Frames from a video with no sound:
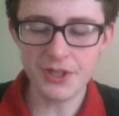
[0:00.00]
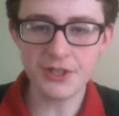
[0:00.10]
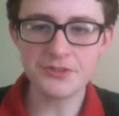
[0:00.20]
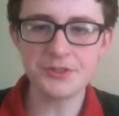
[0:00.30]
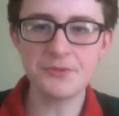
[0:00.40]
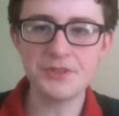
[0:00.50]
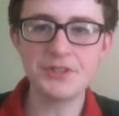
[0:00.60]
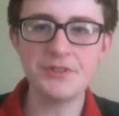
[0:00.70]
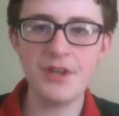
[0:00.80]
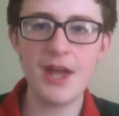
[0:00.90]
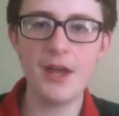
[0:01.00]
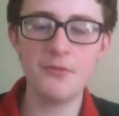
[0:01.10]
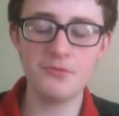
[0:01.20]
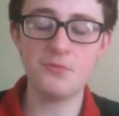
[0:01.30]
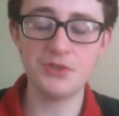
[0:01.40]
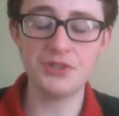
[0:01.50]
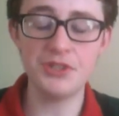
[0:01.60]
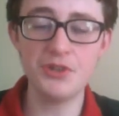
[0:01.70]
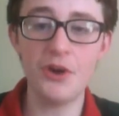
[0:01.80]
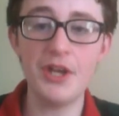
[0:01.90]
The country was
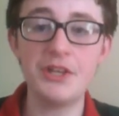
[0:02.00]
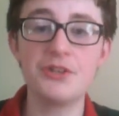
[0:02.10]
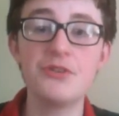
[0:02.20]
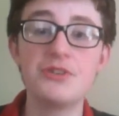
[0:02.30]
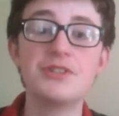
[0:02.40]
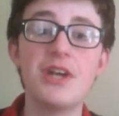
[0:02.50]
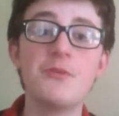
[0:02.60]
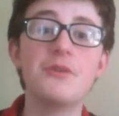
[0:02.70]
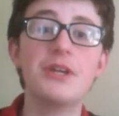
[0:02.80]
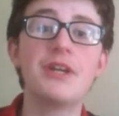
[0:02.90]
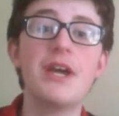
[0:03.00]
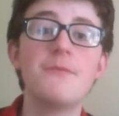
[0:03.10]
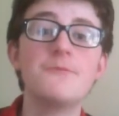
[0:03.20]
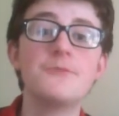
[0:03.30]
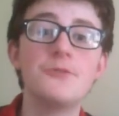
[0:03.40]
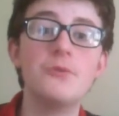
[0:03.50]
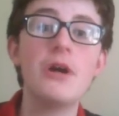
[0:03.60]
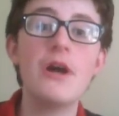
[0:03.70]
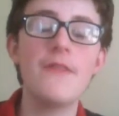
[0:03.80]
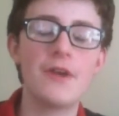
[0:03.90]
not in a good state when it came to
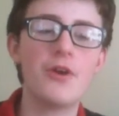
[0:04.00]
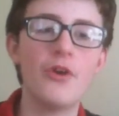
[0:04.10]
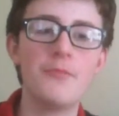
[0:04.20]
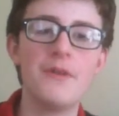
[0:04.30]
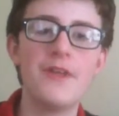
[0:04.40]
the economy.